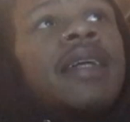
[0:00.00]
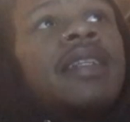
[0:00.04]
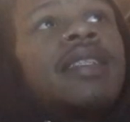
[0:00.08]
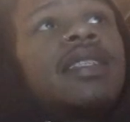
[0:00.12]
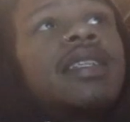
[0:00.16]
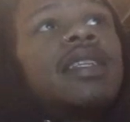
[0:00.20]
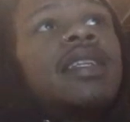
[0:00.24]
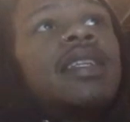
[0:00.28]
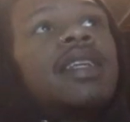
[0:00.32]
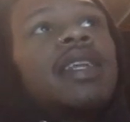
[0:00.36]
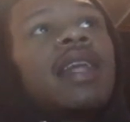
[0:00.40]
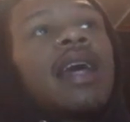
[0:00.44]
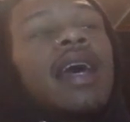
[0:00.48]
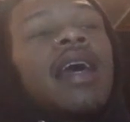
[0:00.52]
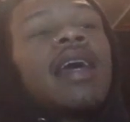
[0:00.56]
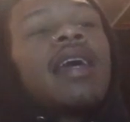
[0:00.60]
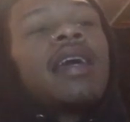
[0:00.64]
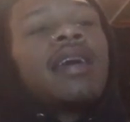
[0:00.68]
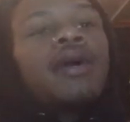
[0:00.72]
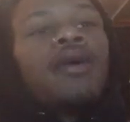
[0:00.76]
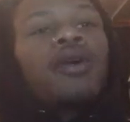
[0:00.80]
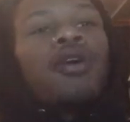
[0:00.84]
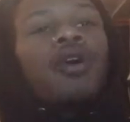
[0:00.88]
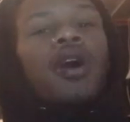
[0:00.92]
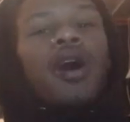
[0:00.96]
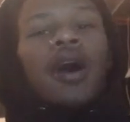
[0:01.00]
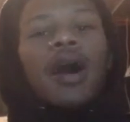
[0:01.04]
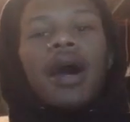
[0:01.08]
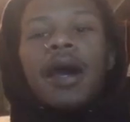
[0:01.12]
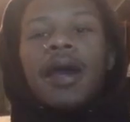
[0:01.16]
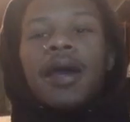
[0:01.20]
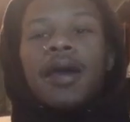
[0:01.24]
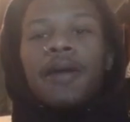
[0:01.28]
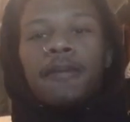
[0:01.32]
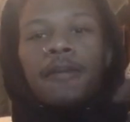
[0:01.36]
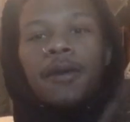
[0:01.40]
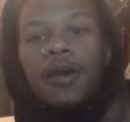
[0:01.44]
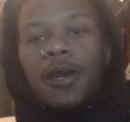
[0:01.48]
And today,
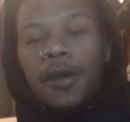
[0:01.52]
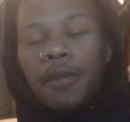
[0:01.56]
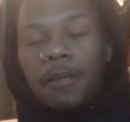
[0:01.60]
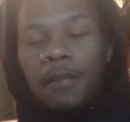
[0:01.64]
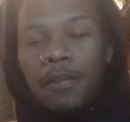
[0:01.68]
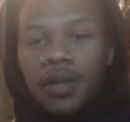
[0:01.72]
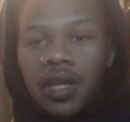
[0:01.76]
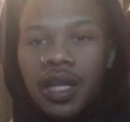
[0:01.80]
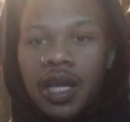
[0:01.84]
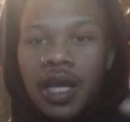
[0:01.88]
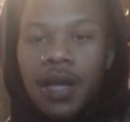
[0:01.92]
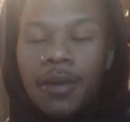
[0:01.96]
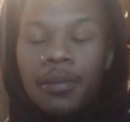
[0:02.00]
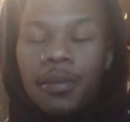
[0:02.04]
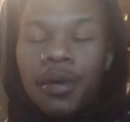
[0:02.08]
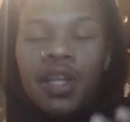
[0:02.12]
I am here playing